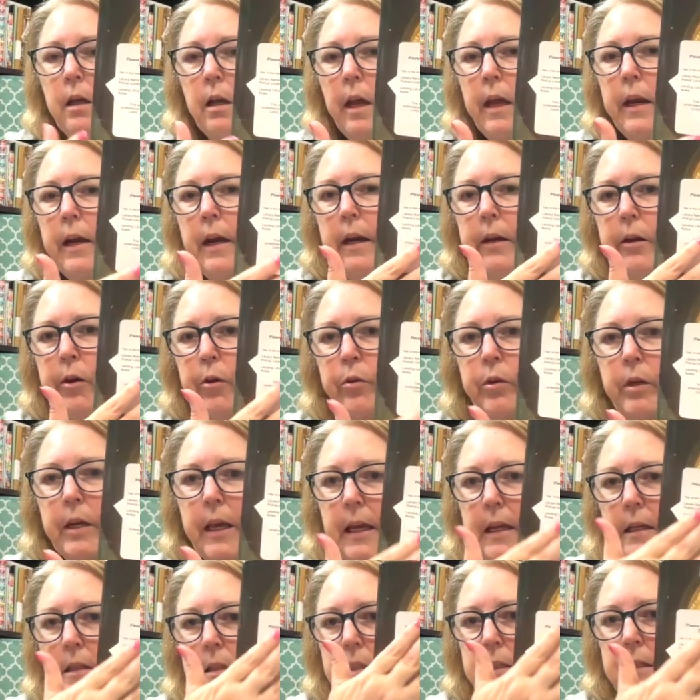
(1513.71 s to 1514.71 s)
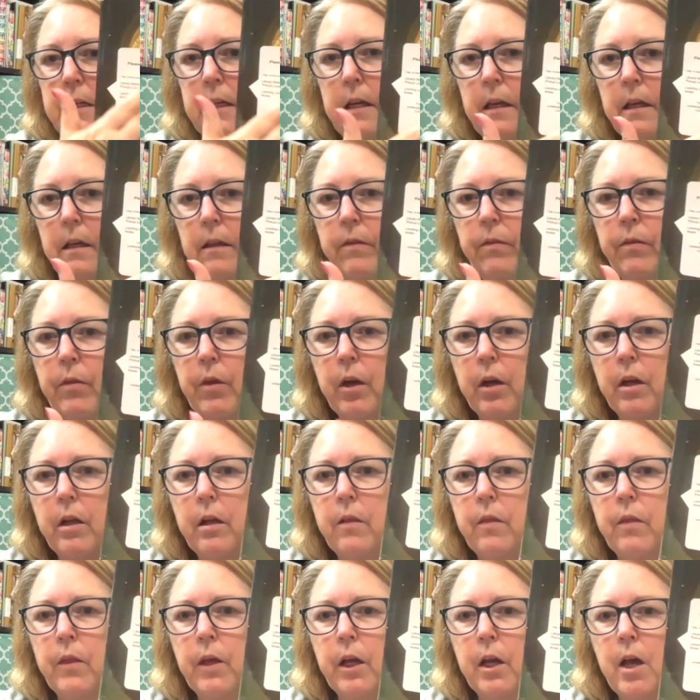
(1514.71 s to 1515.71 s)
and I know you can't see the
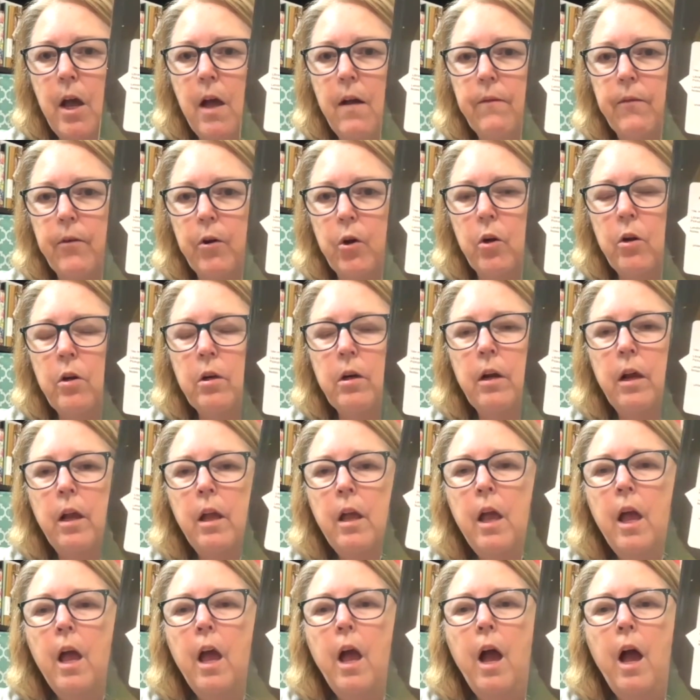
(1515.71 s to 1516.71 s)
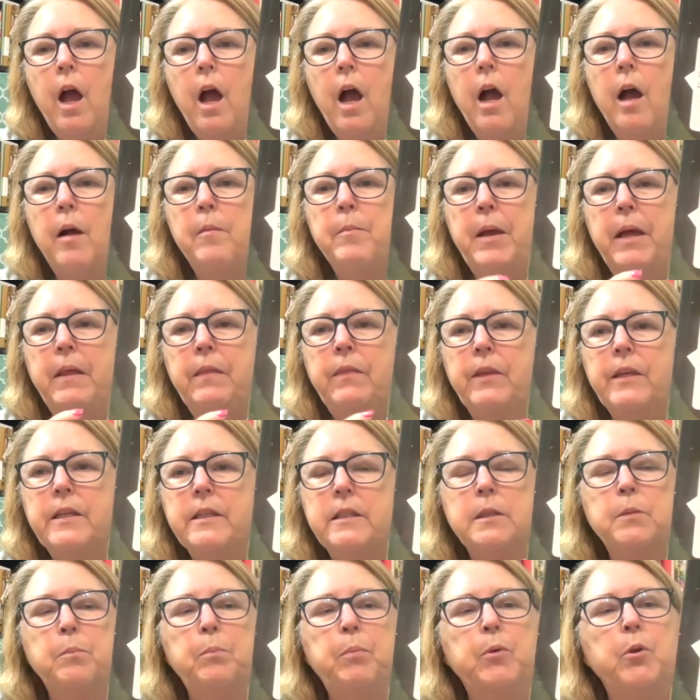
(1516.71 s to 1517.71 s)
cover.
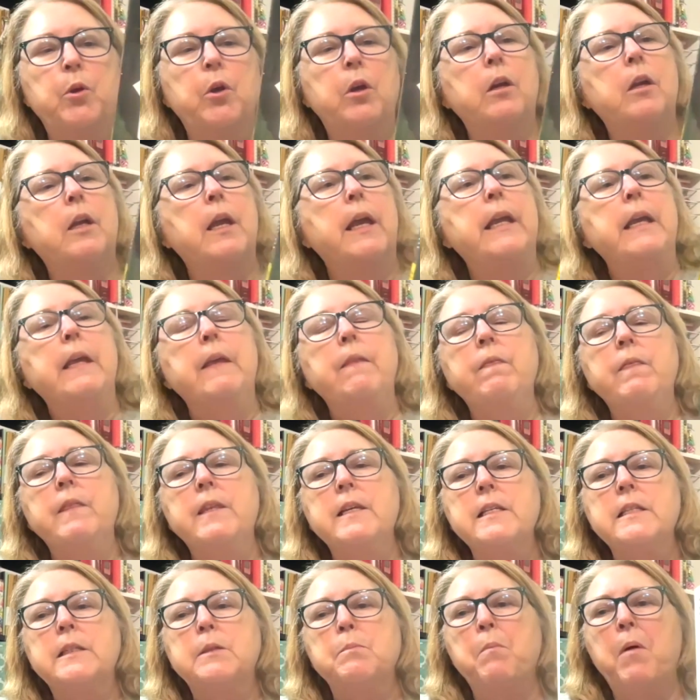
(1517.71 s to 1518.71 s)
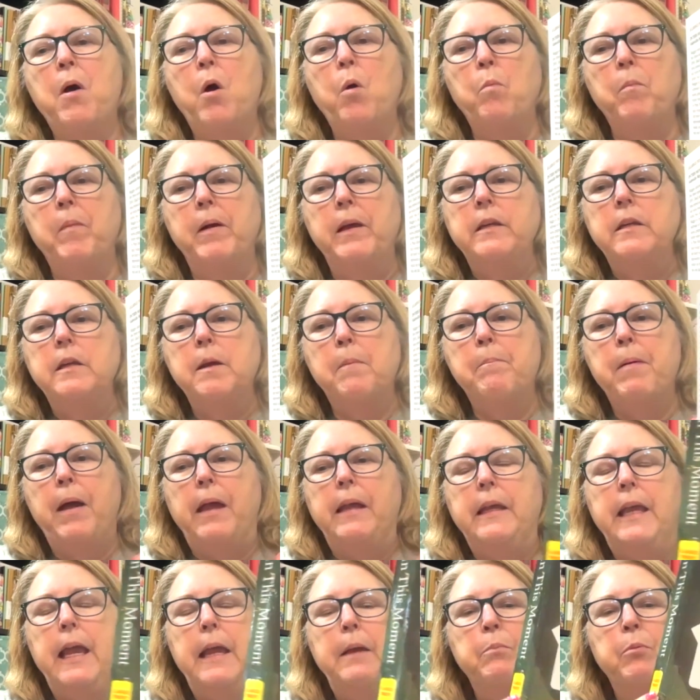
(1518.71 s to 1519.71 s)
This book, In This Moment by
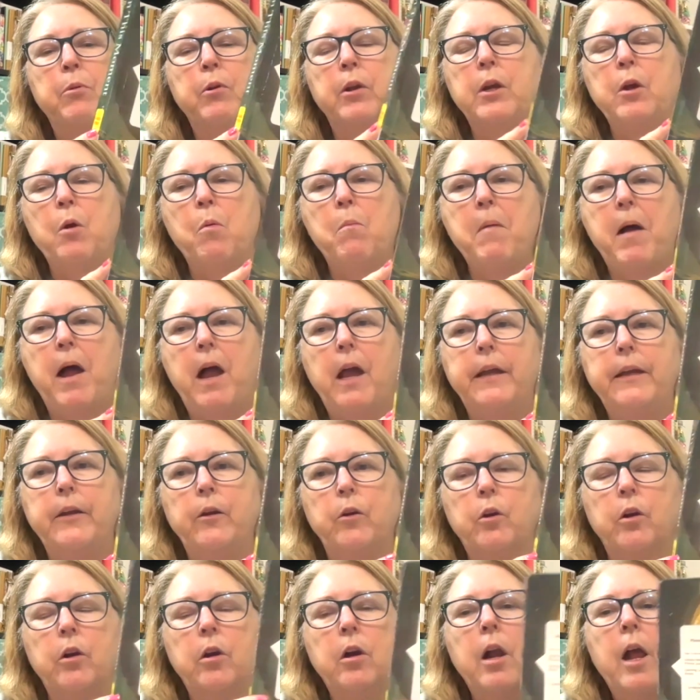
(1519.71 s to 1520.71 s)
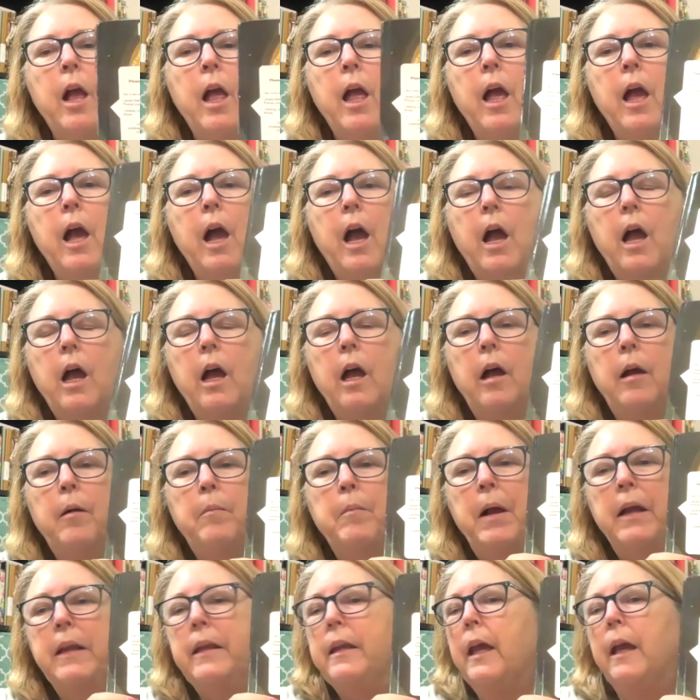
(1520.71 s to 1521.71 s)
Gabriel Meyer.
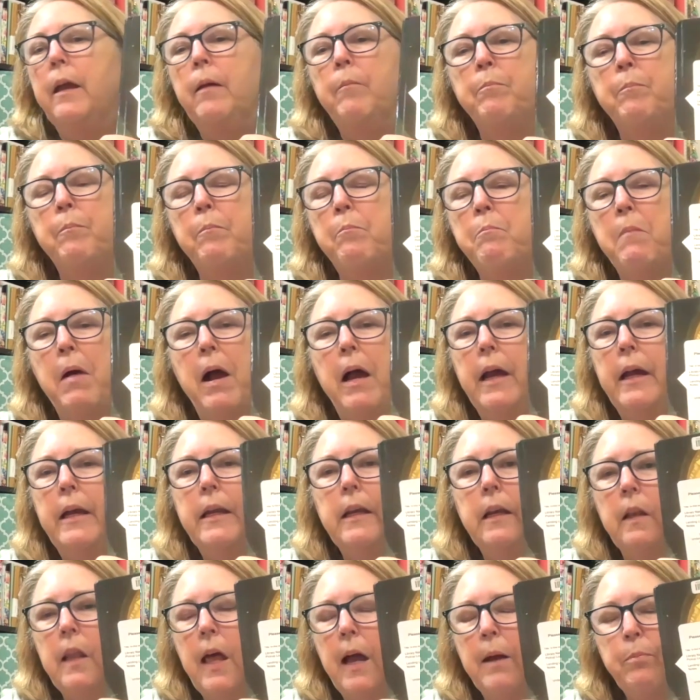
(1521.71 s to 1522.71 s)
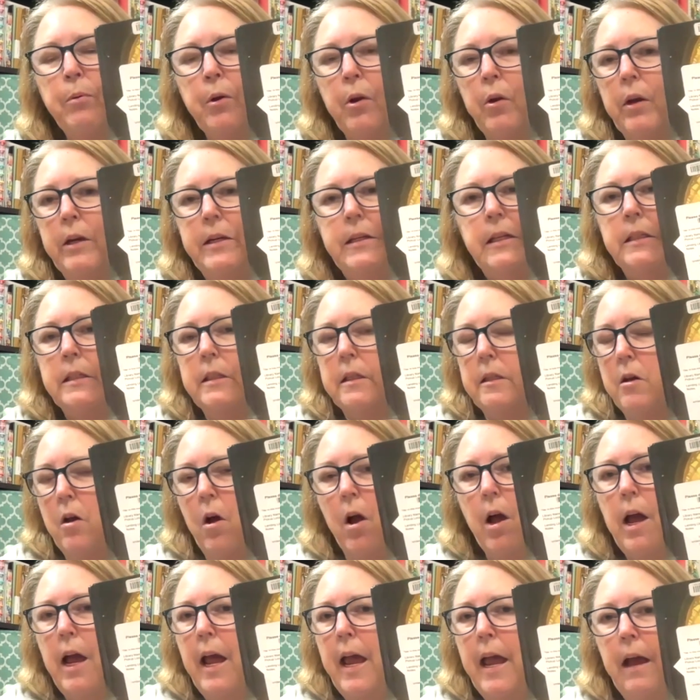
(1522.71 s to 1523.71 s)
My library does
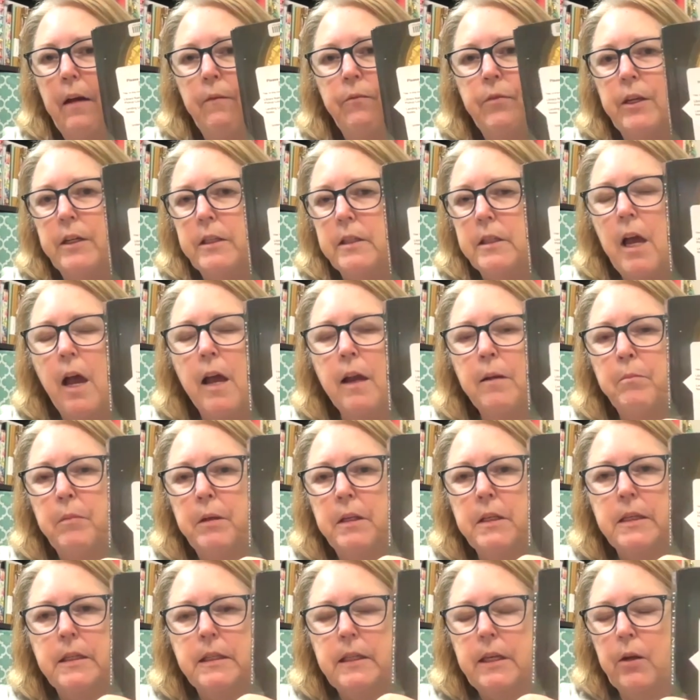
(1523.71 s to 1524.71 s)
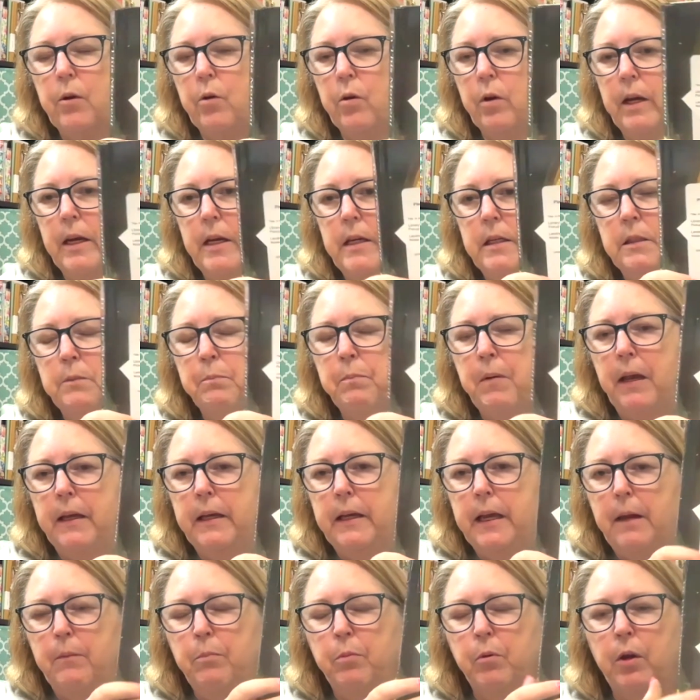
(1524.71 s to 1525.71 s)
not have the Timeless series by
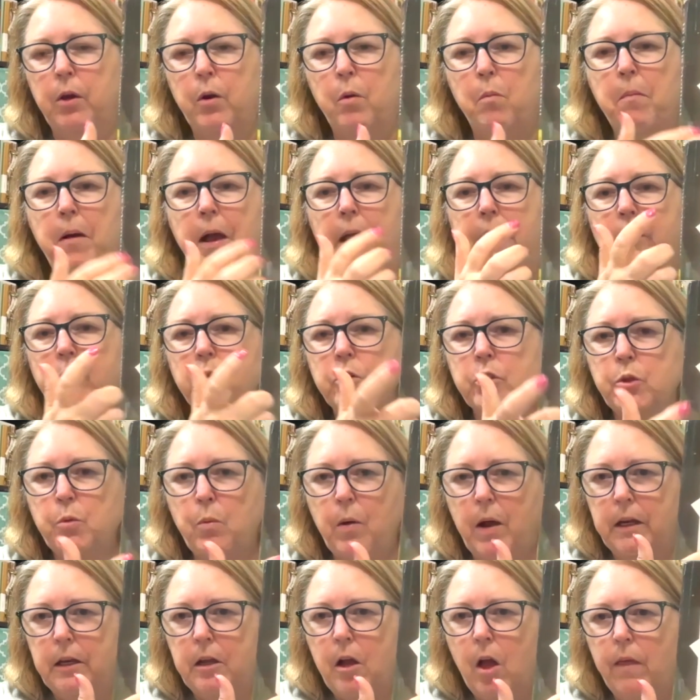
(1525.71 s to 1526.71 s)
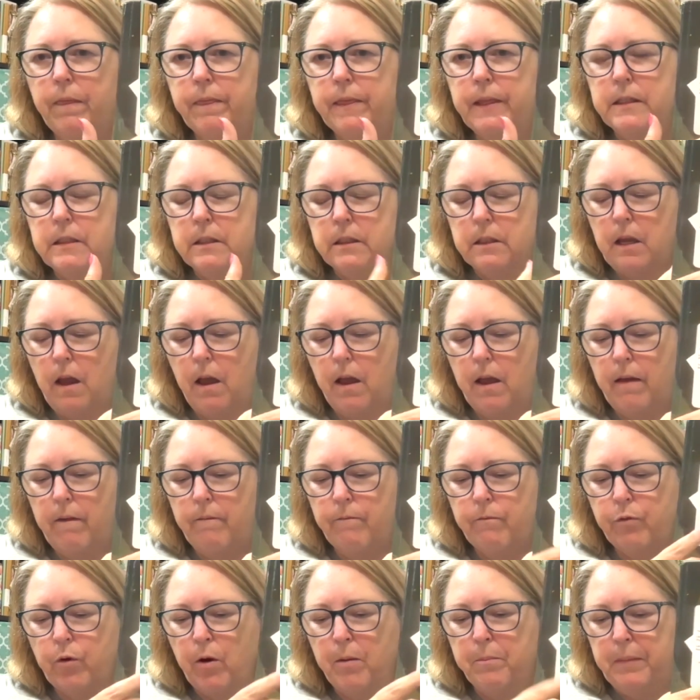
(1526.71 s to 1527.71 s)
Gabriel Meyer, so I got this
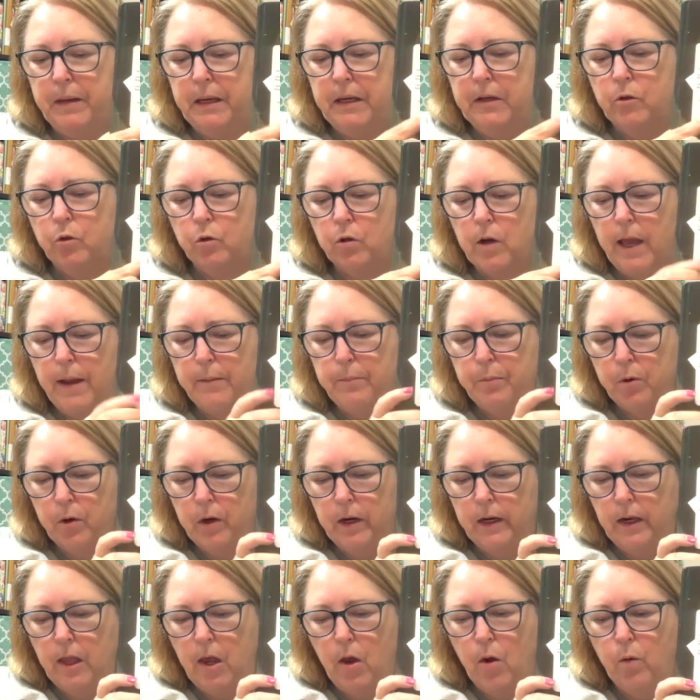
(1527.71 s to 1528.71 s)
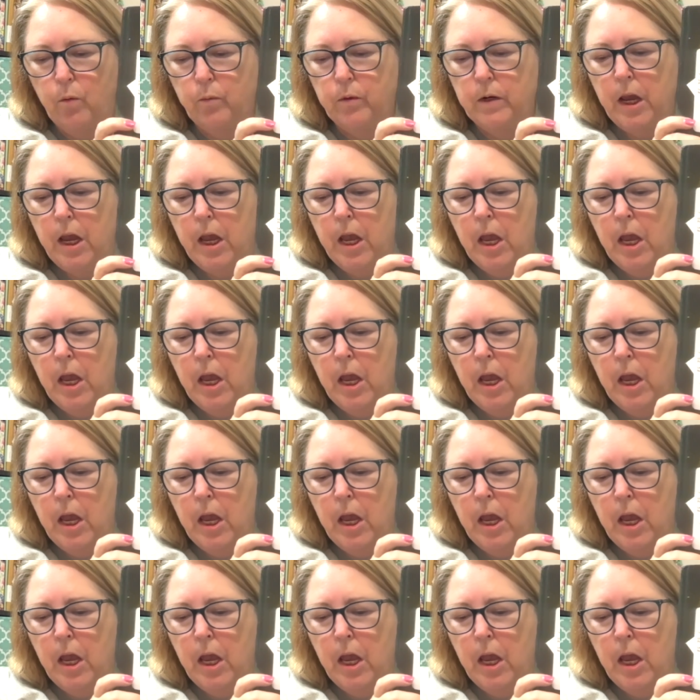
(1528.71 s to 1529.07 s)
from Interlibrary Loan.